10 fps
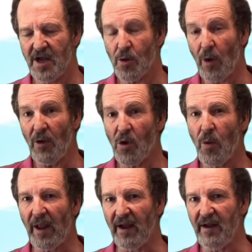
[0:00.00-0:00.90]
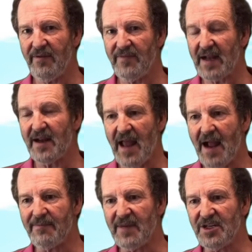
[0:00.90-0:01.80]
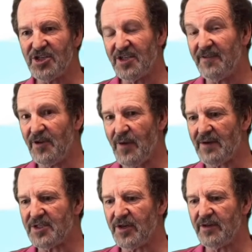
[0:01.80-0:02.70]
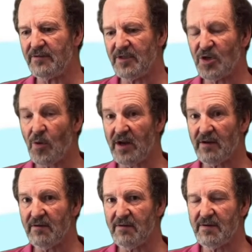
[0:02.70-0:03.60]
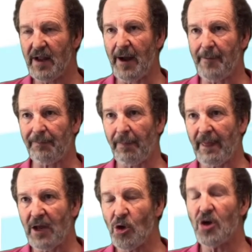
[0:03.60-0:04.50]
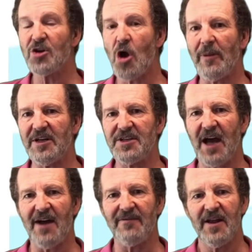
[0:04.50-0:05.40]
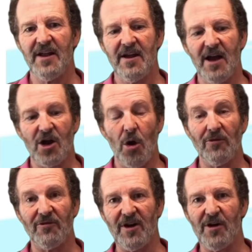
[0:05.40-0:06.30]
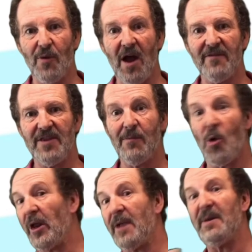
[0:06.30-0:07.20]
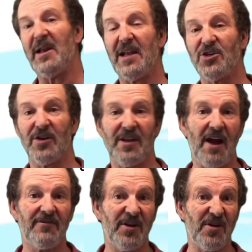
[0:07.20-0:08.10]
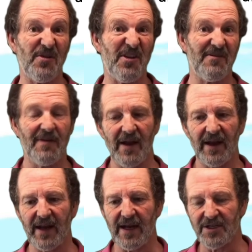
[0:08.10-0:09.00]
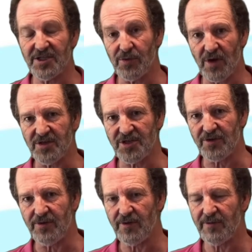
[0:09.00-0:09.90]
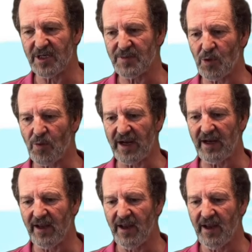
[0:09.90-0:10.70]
Quite a lot quicker. That can happen in just a few hours. So it's quite not uncommon to have a cold front arrive in the morning, but later on in the afternoon you're flying again, because it all goes through much more quickly.